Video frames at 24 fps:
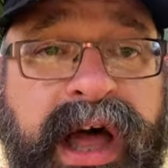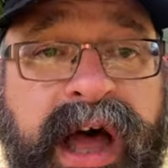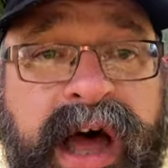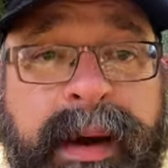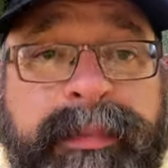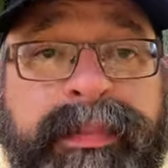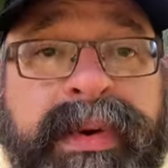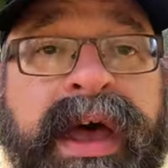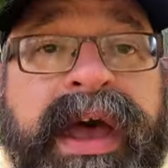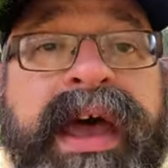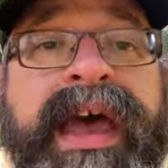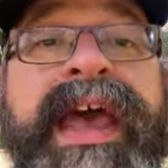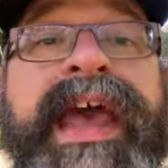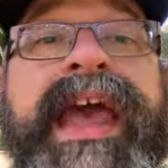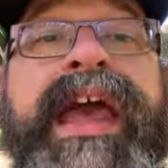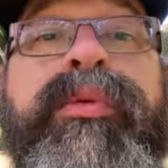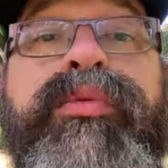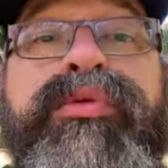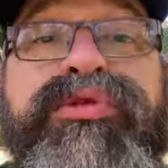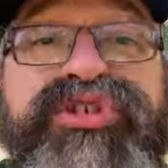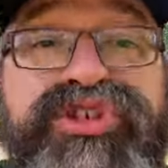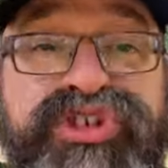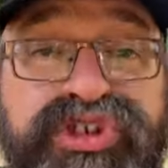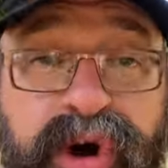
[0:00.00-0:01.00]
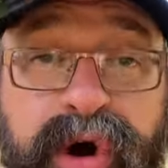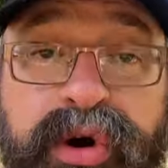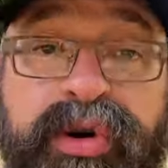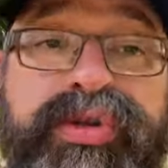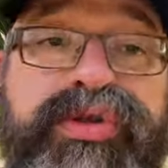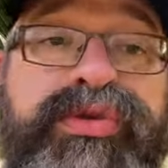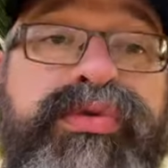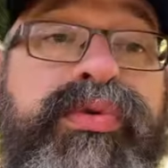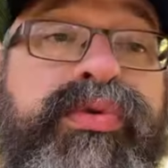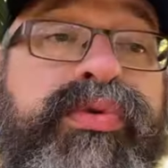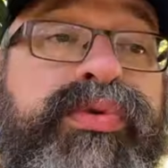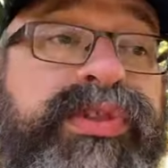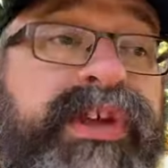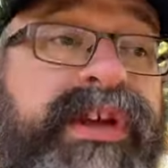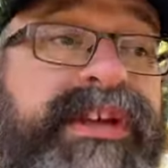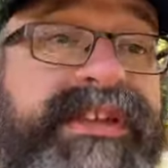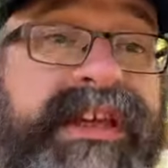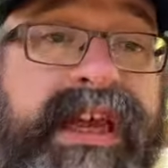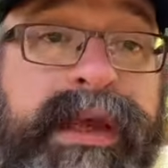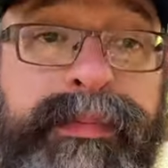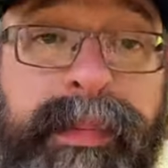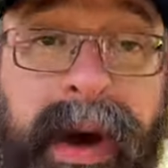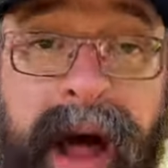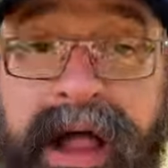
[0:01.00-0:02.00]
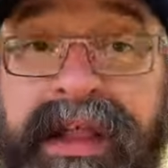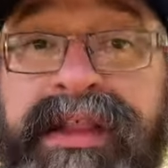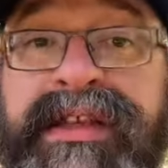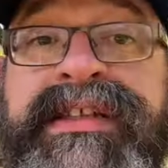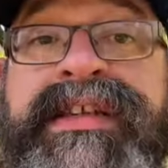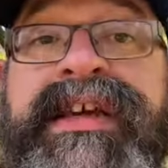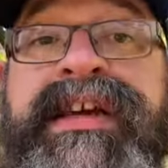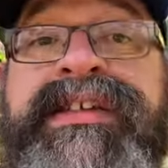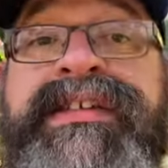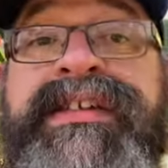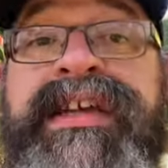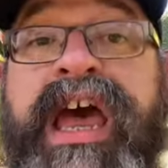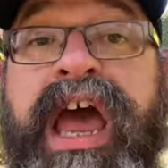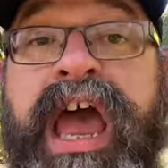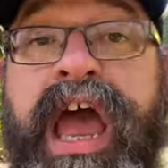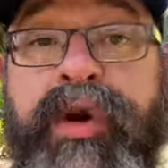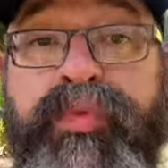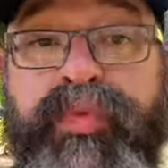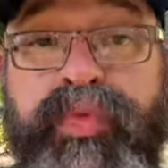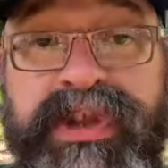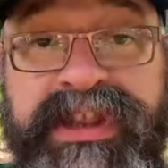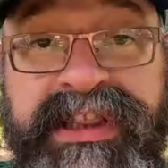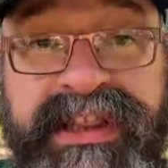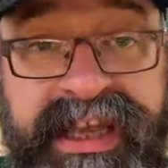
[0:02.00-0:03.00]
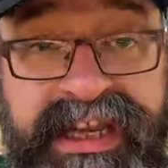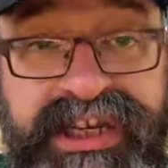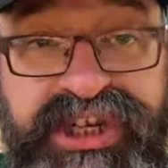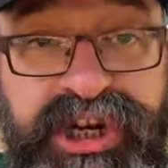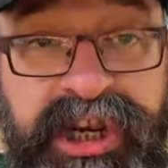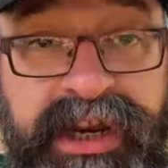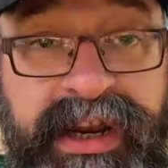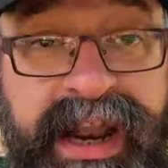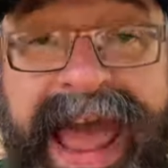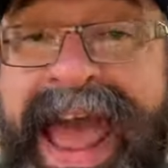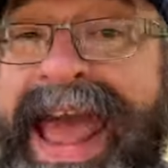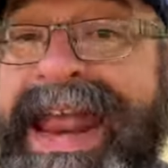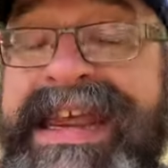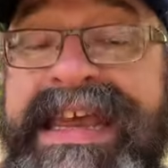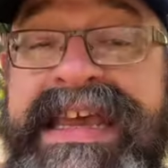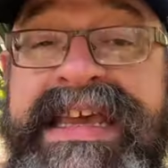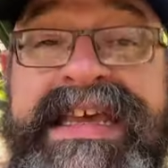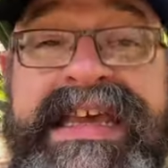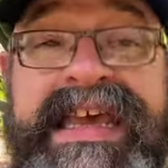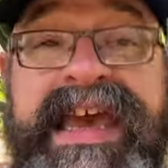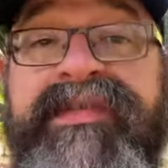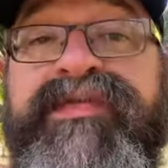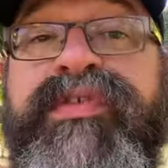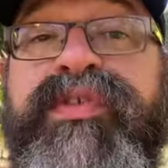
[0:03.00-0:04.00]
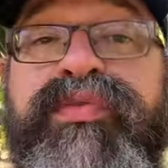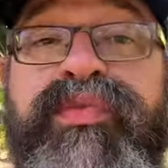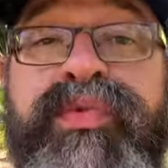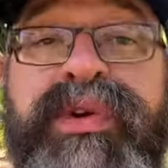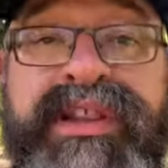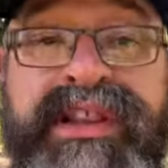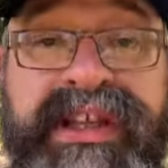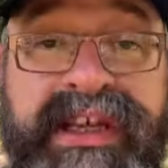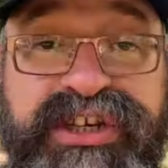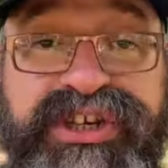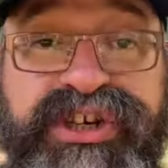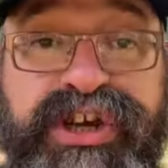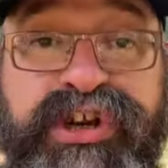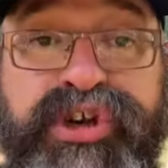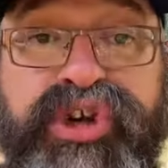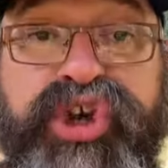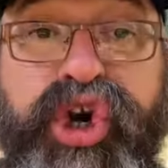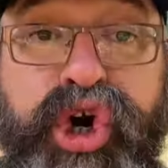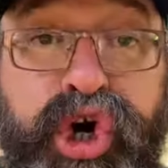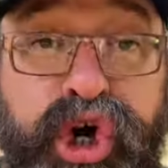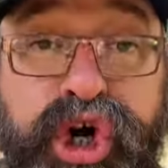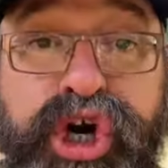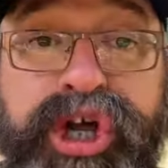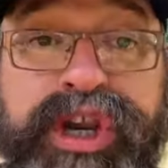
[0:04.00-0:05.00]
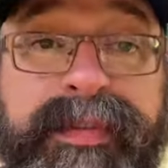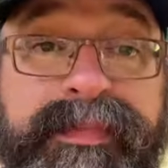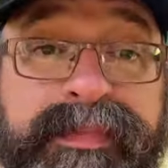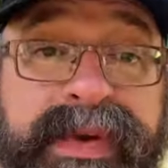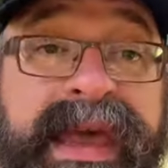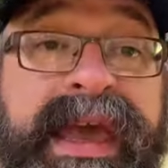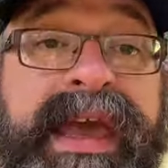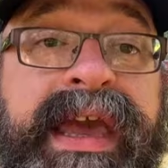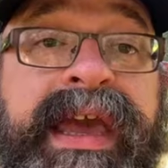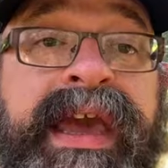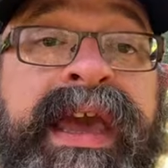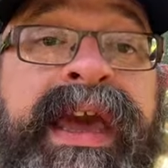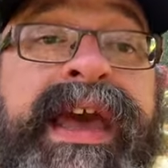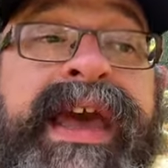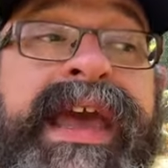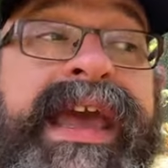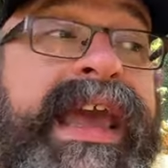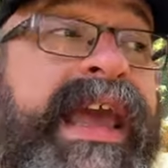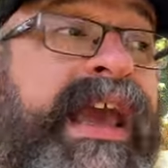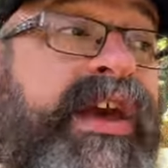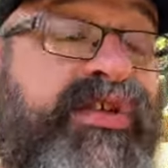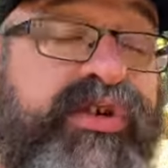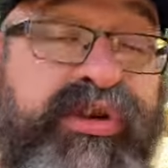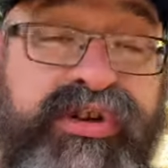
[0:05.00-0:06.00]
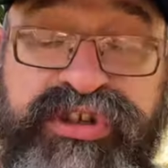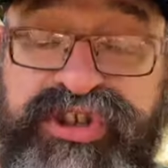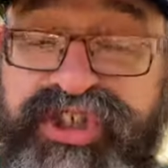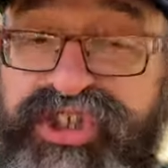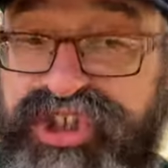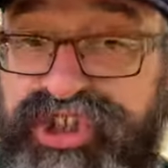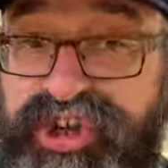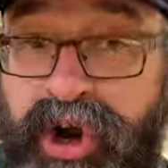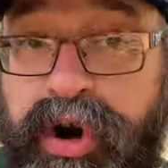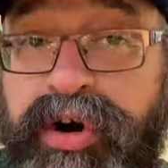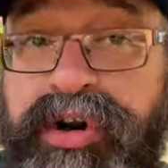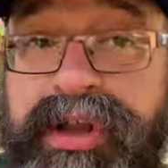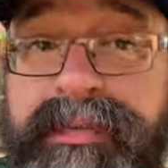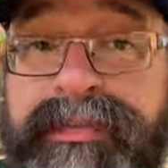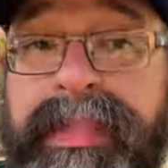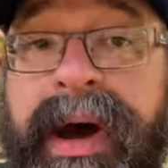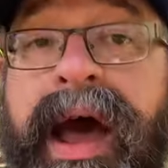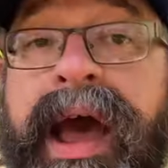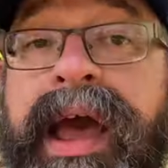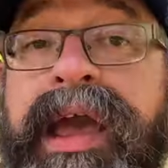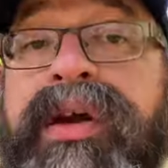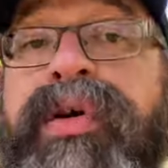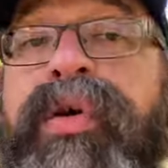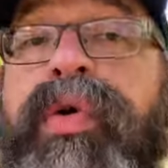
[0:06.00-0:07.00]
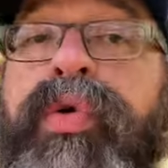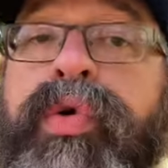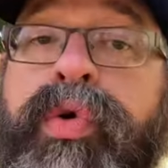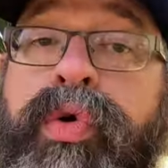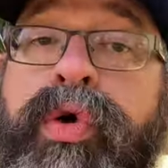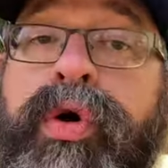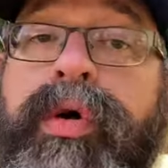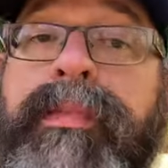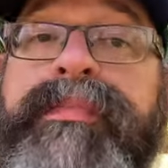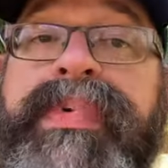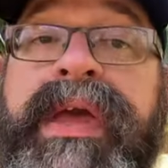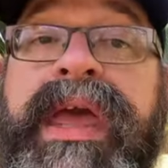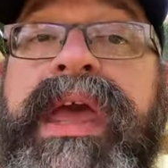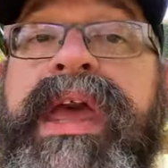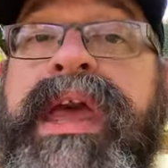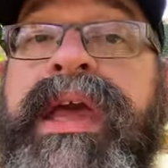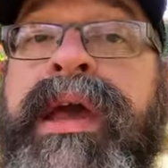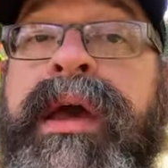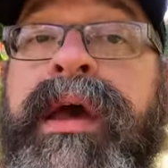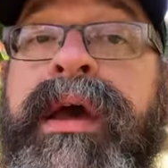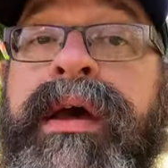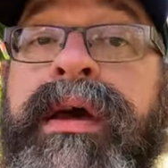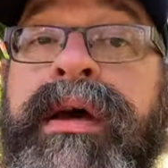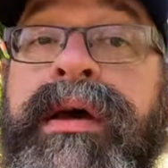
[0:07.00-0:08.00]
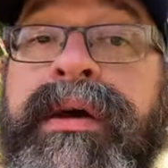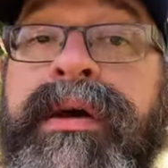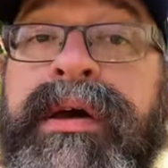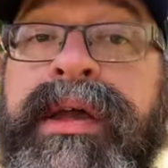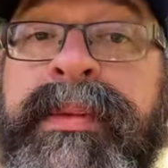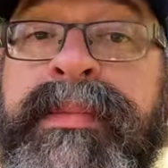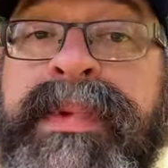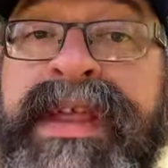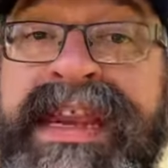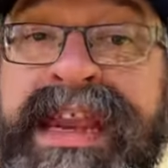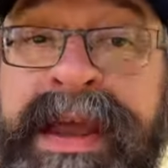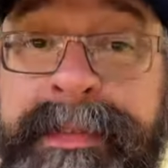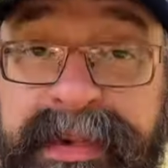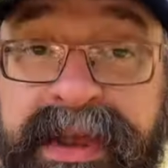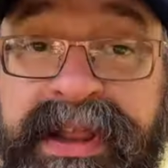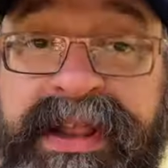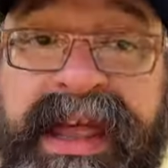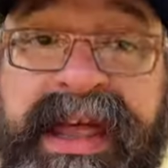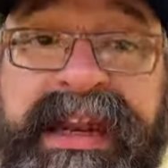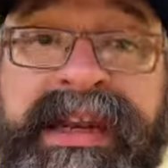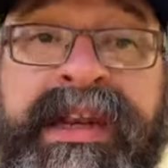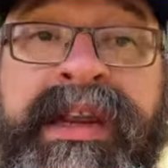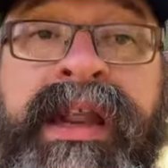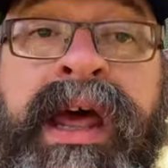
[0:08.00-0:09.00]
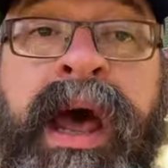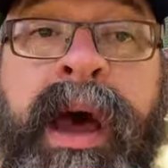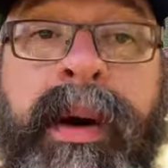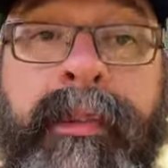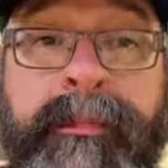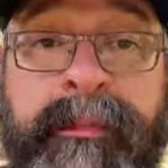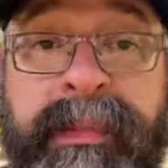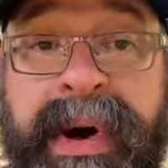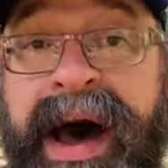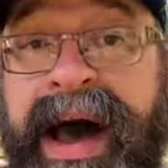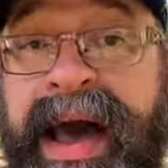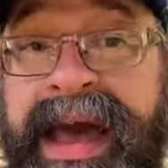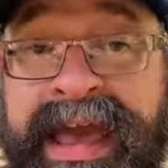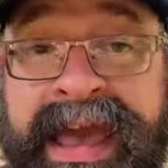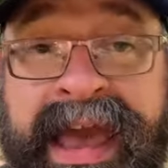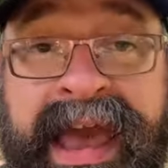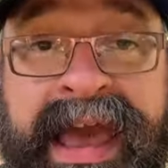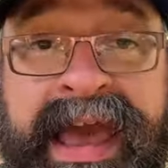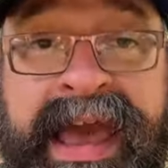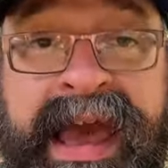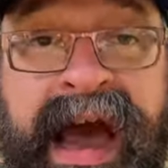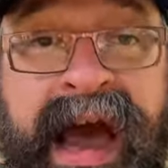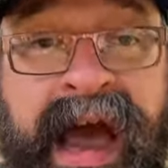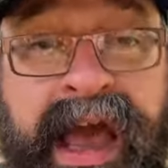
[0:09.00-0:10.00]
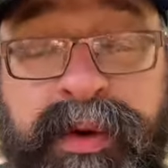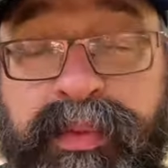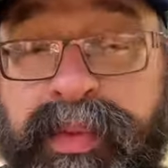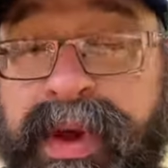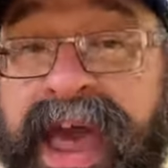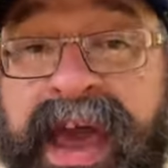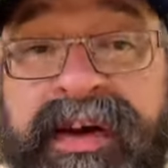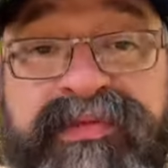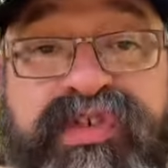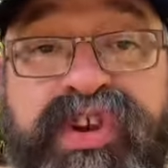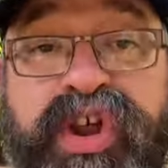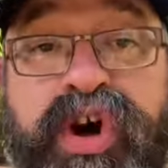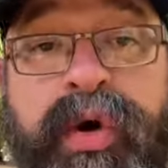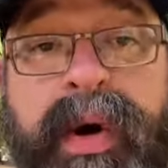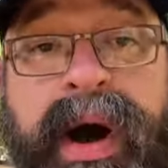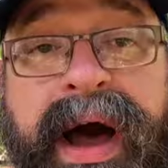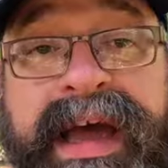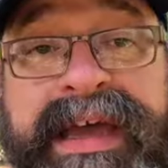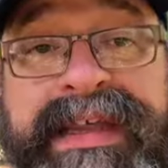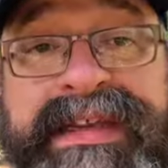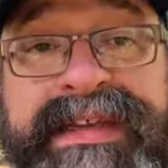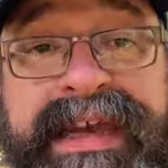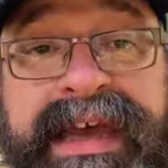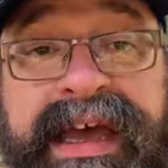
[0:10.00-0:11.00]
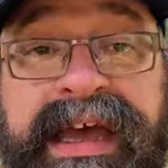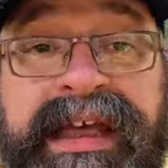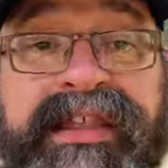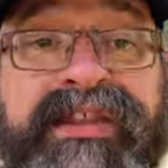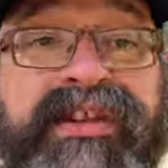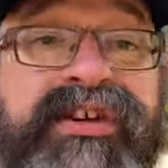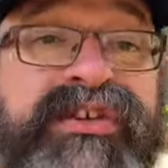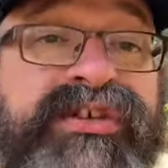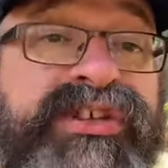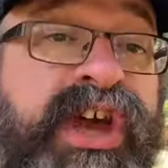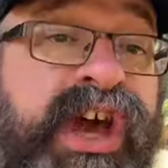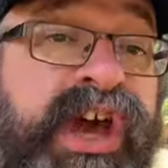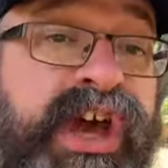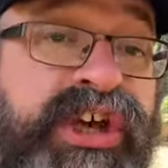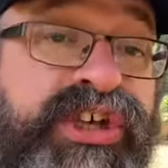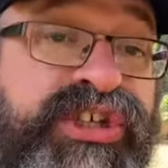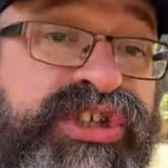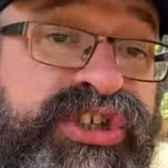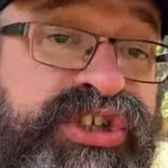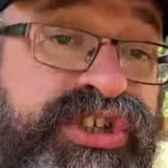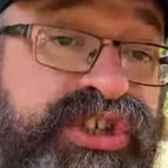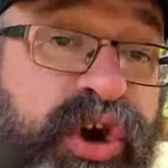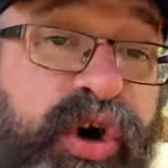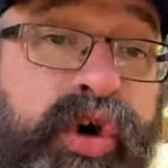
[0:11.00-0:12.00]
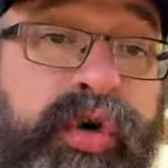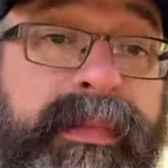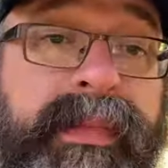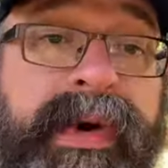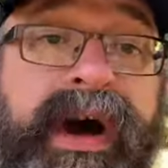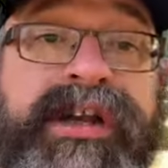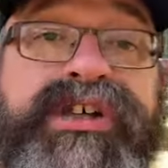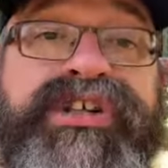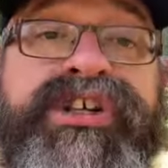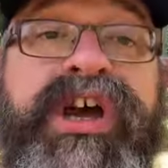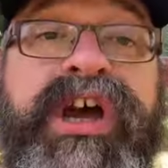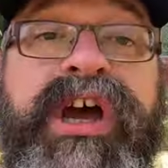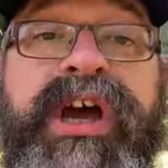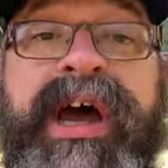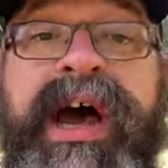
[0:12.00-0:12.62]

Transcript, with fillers: up, it will start through things like politics and religion. Any given religion could be either started by or being manipulated by AI. We have no idea. And there's so much